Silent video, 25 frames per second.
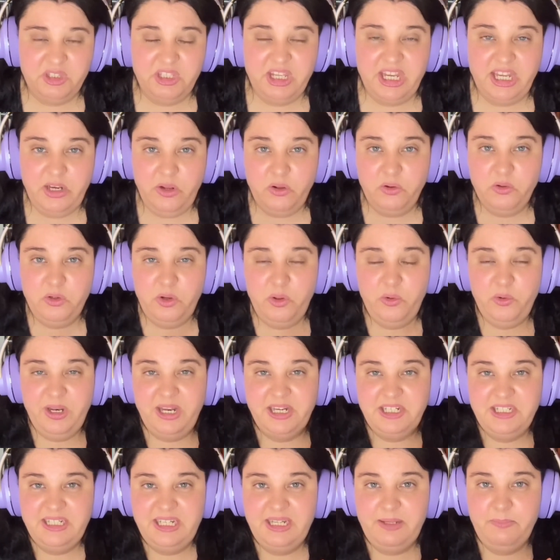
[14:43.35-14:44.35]
They don't know
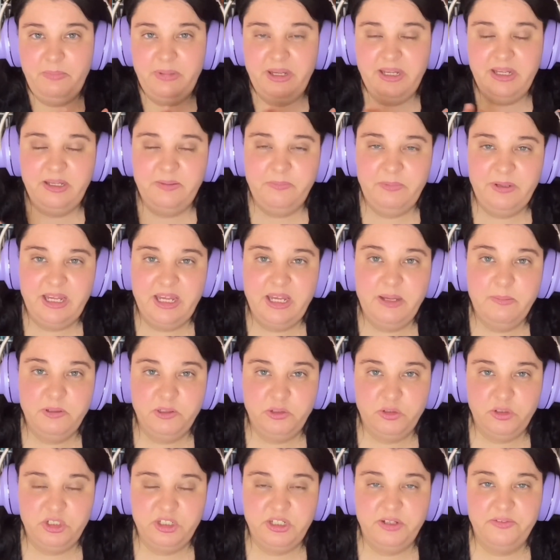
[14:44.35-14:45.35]
that they may be able
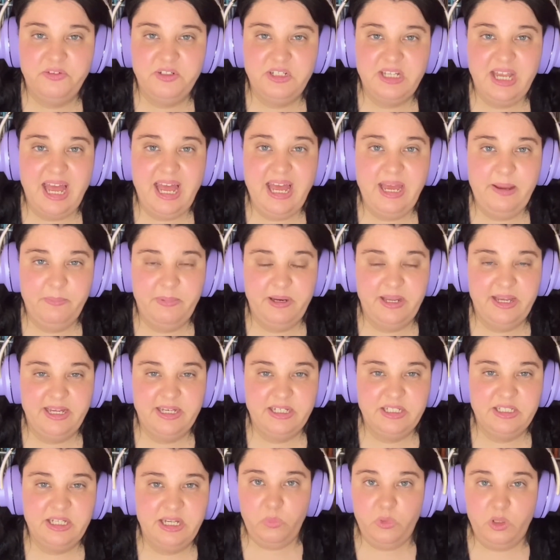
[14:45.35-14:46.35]
to shift
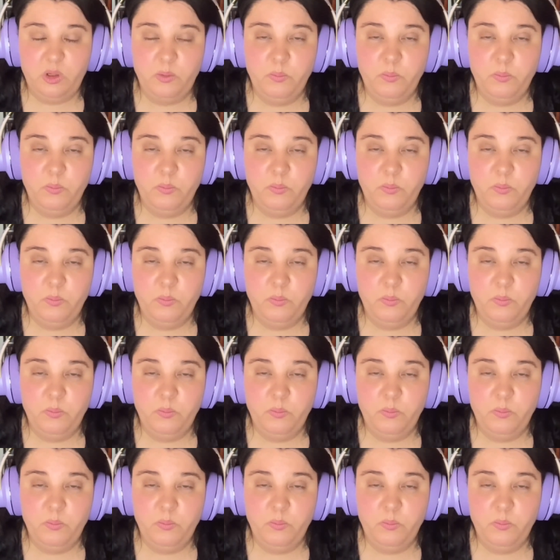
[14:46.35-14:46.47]
timelines.